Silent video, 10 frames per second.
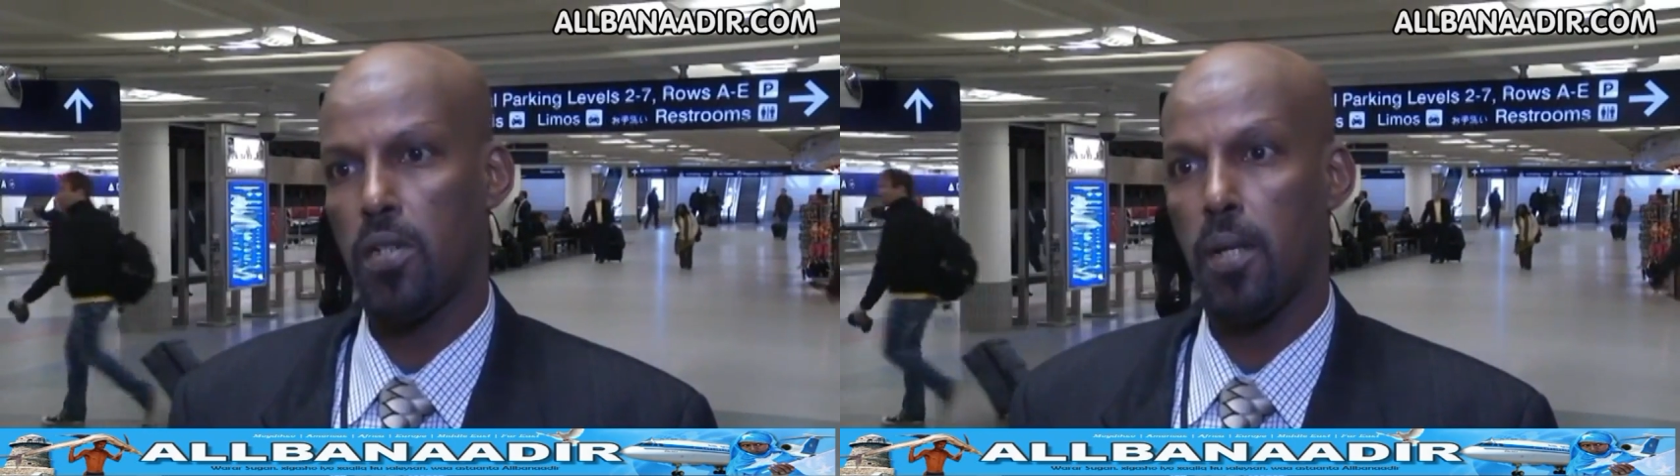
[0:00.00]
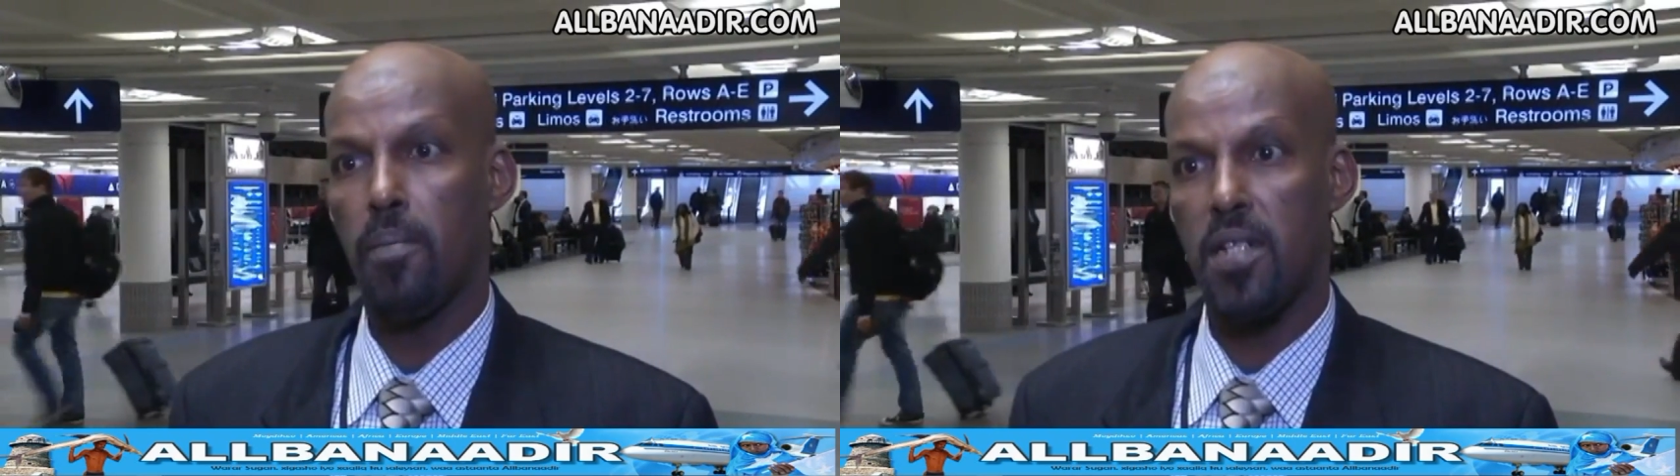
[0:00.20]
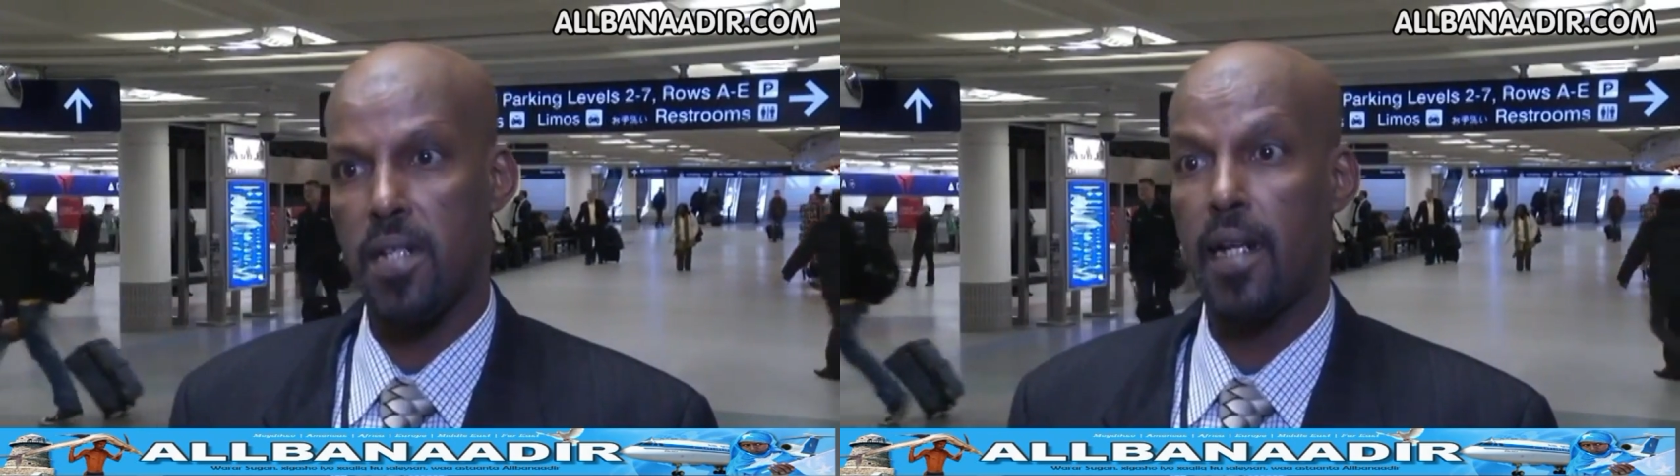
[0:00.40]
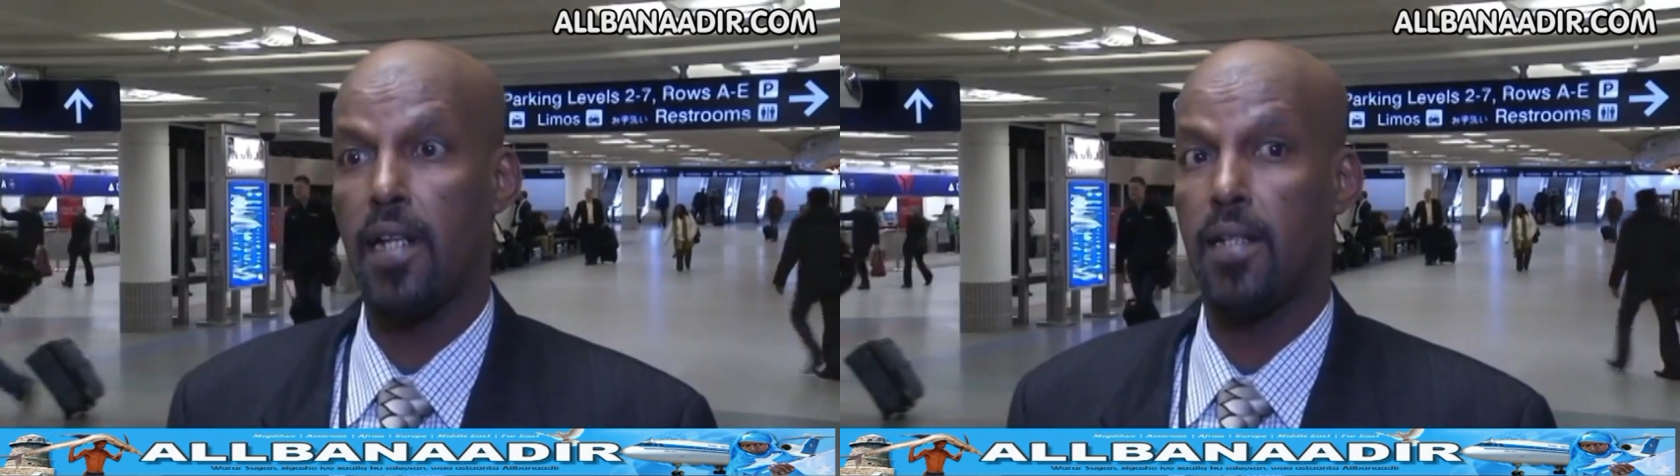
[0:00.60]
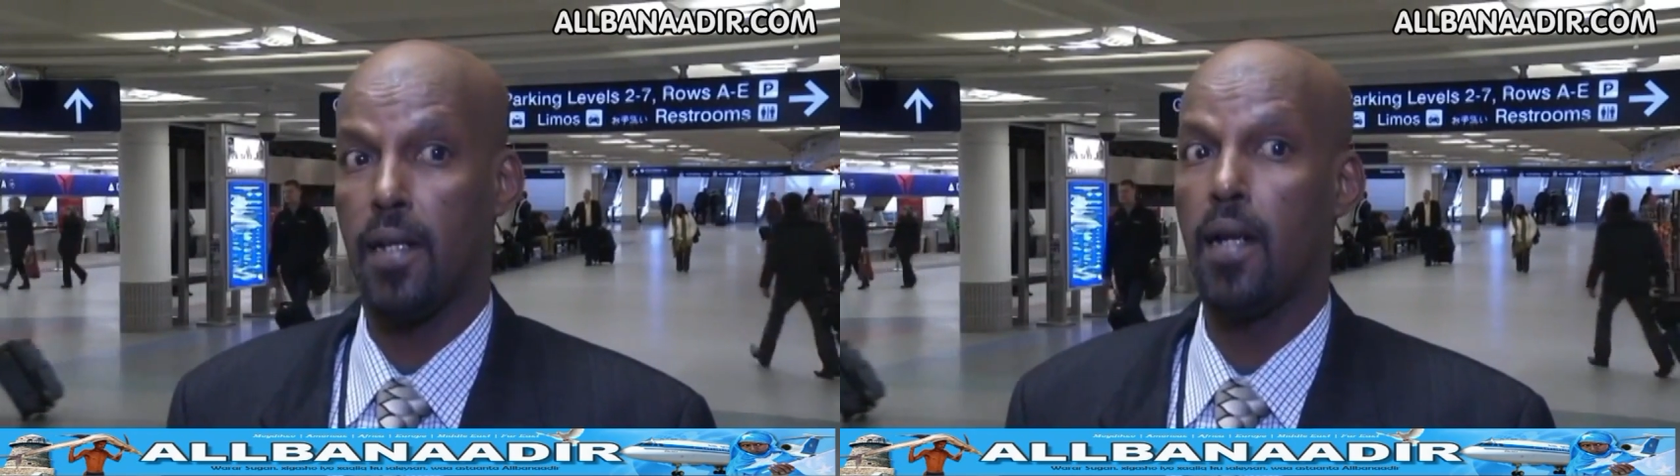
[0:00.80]
they must
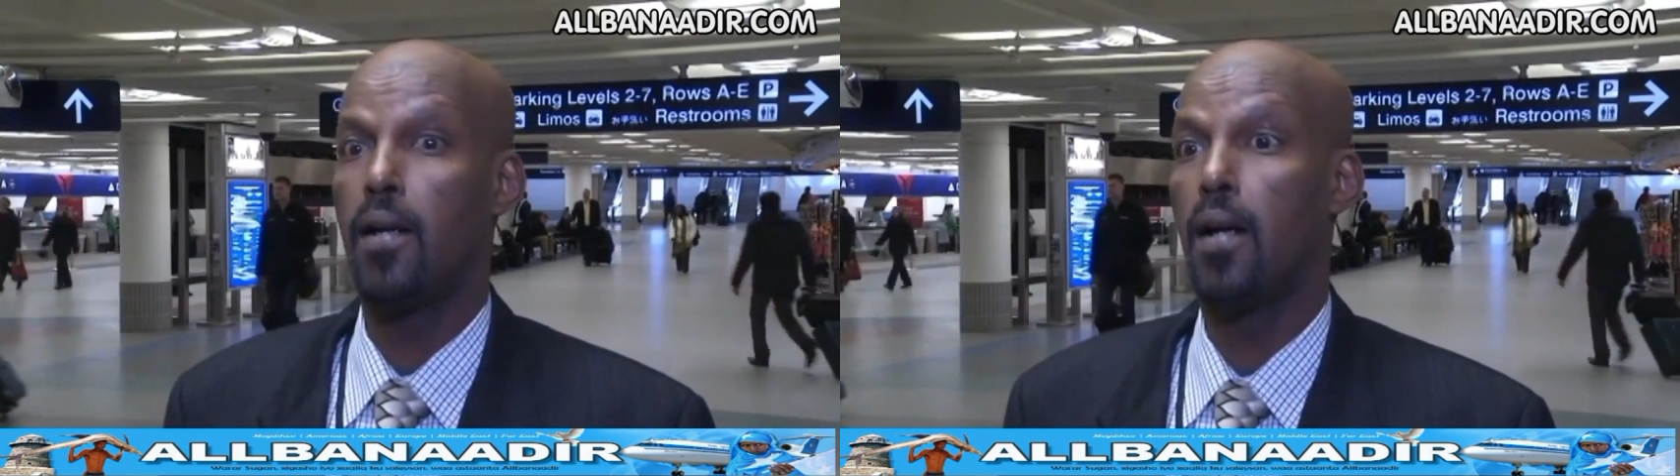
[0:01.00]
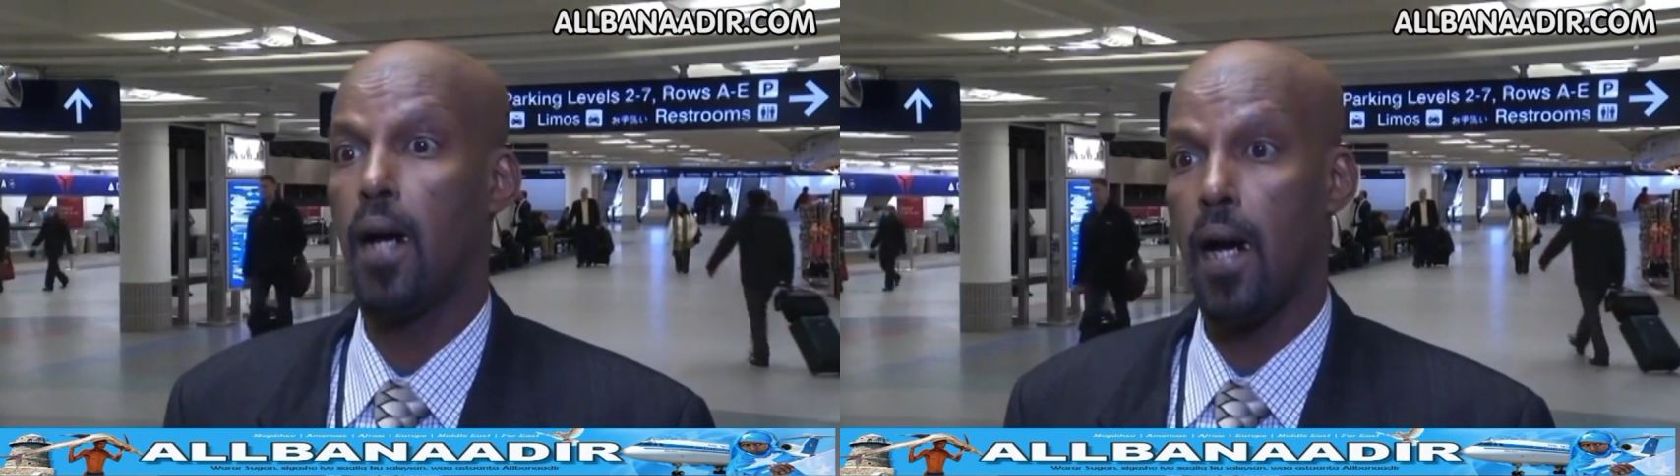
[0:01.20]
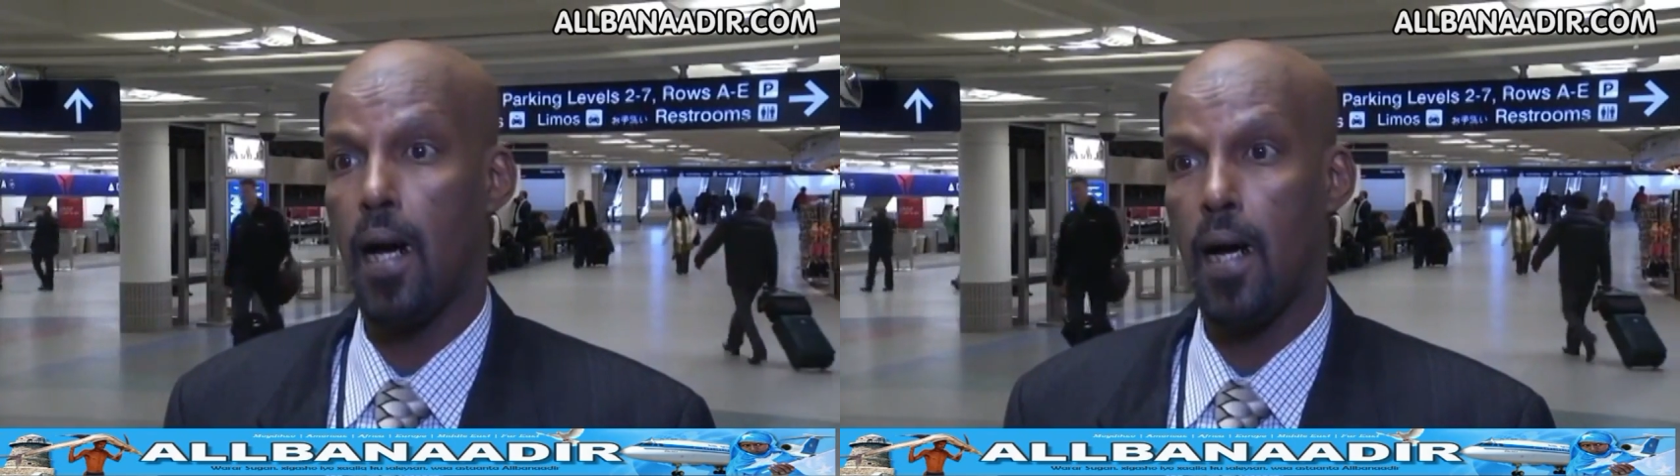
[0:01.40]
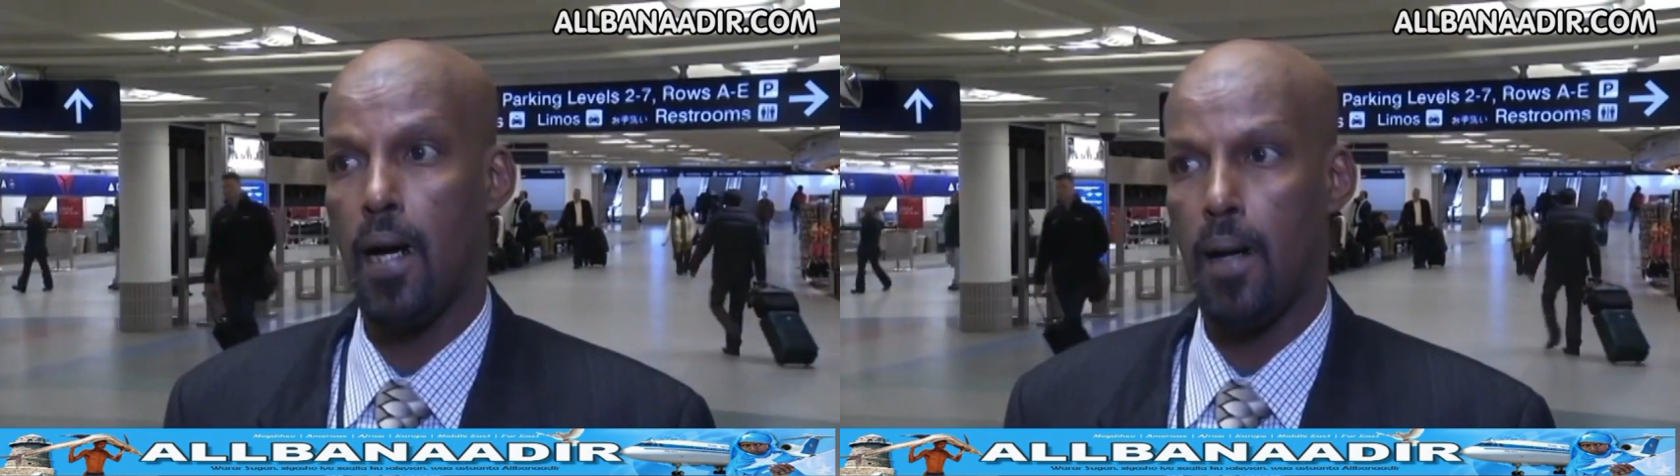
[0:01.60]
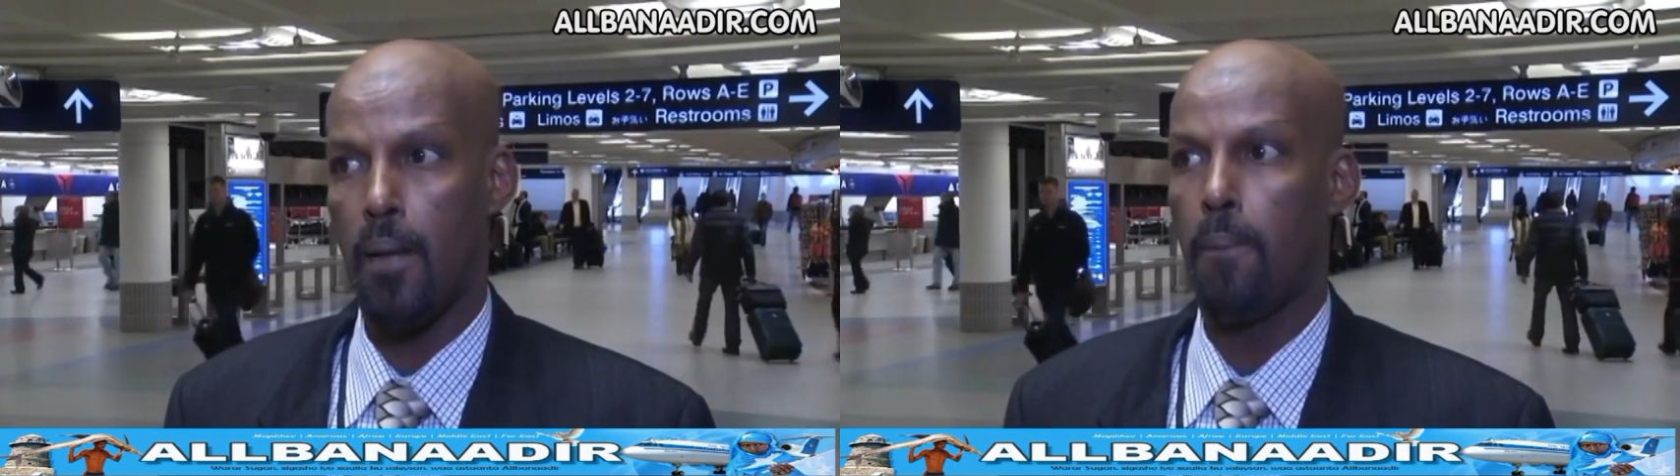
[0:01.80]
get
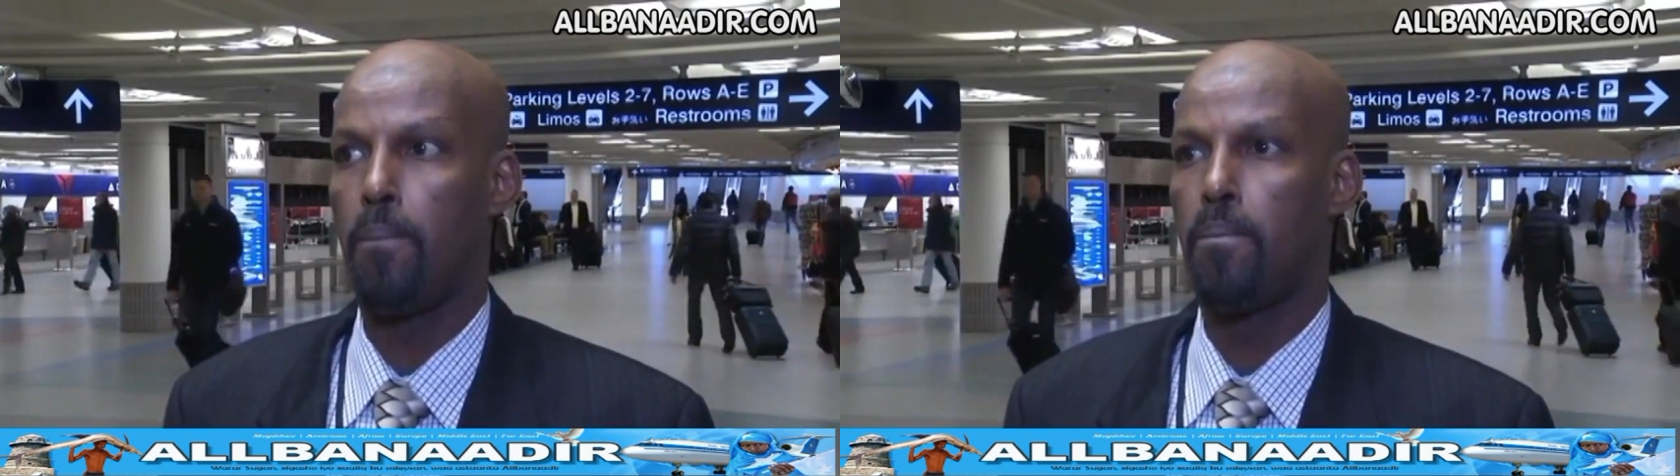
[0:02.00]
uh,